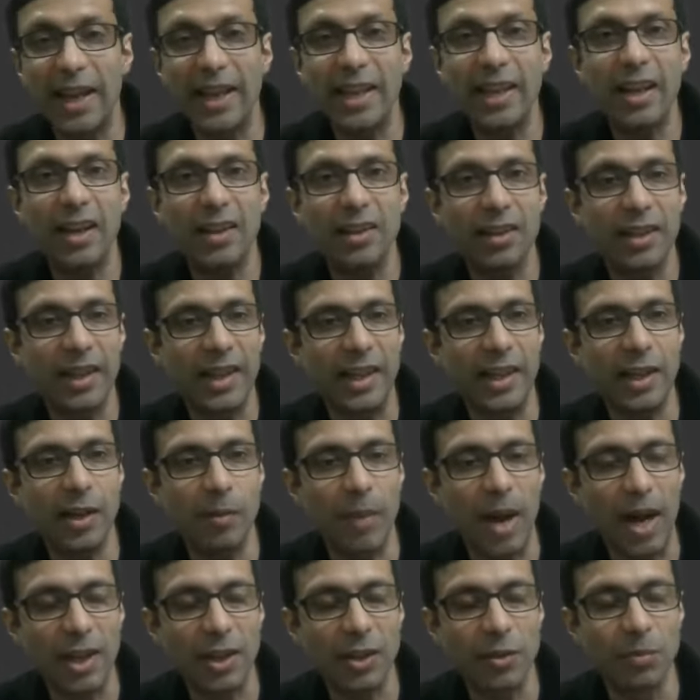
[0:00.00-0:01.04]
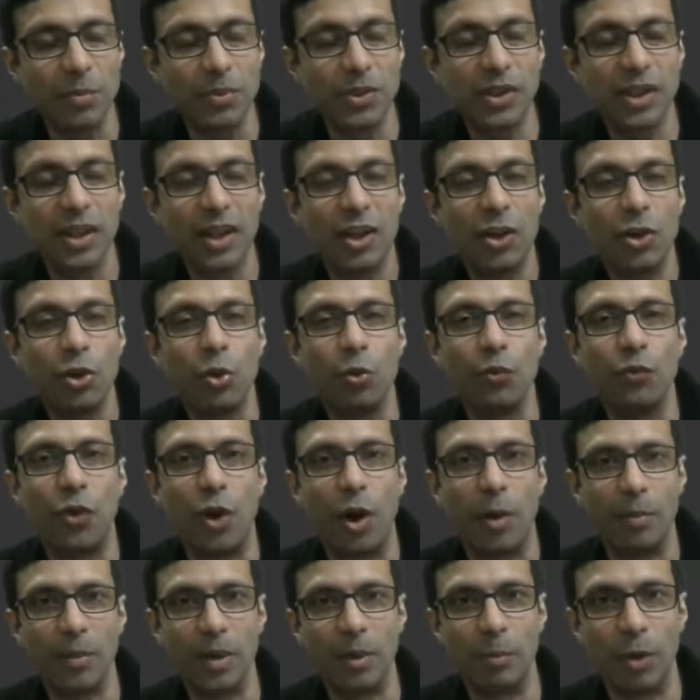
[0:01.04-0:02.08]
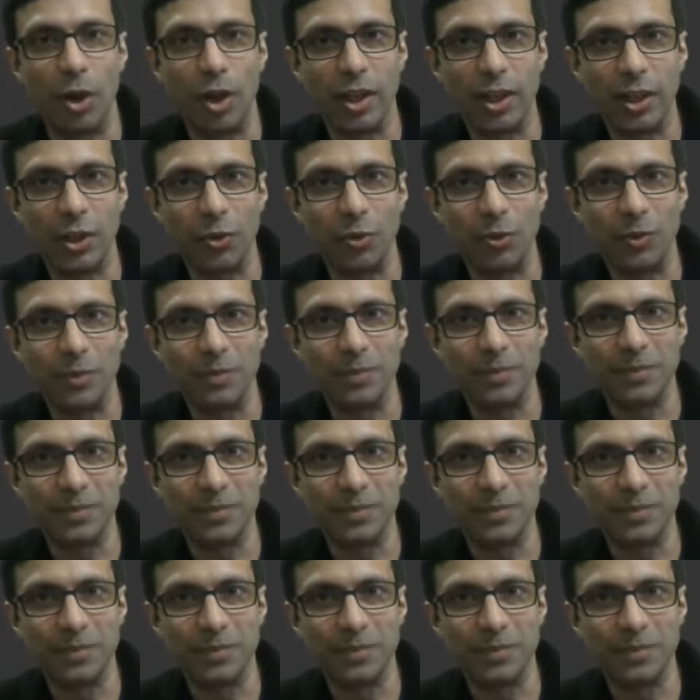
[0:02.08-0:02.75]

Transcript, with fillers: any other helium atoms to form a molecule.